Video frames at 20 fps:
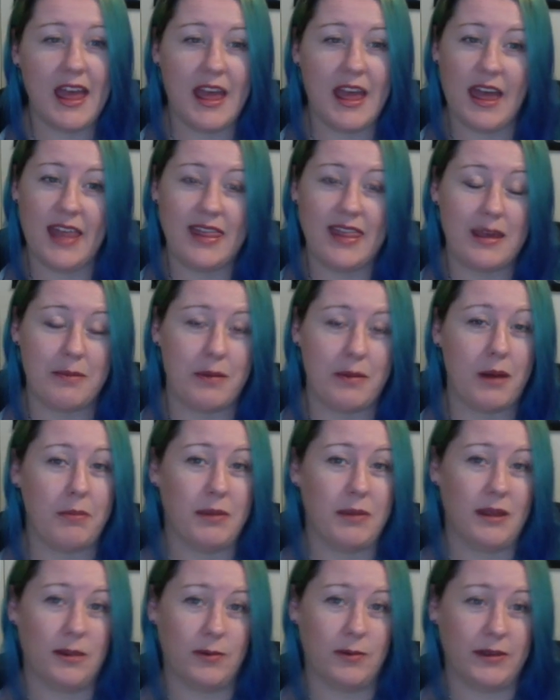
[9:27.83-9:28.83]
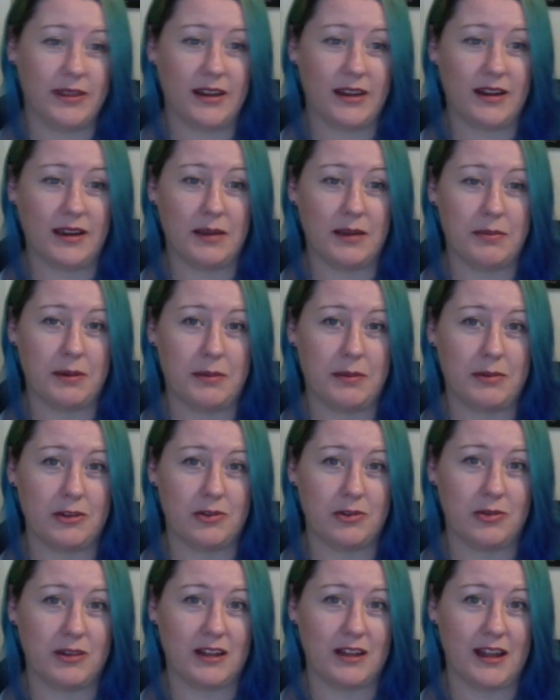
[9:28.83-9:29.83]
and that might be the one that I get published
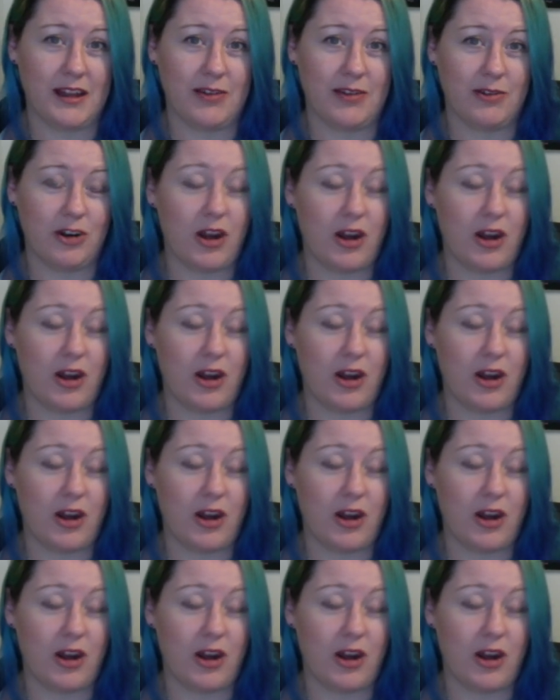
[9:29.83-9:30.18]
with later on.